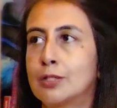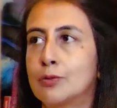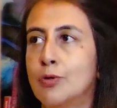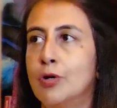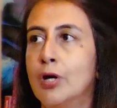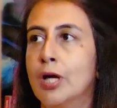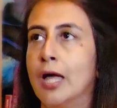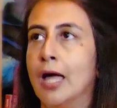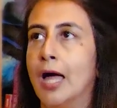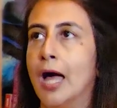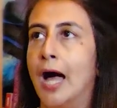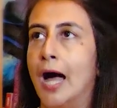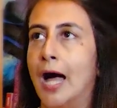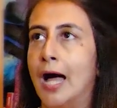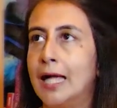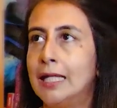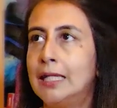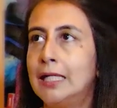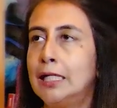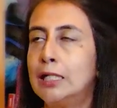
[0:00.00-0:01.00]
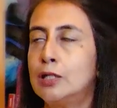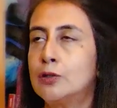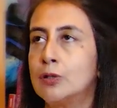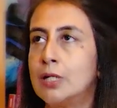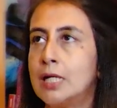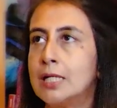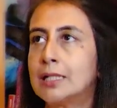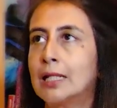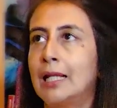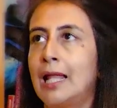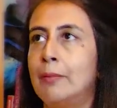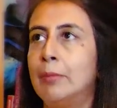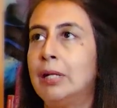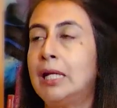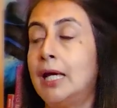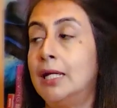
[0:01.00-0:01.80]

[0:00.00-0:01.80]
So I think in today's climate,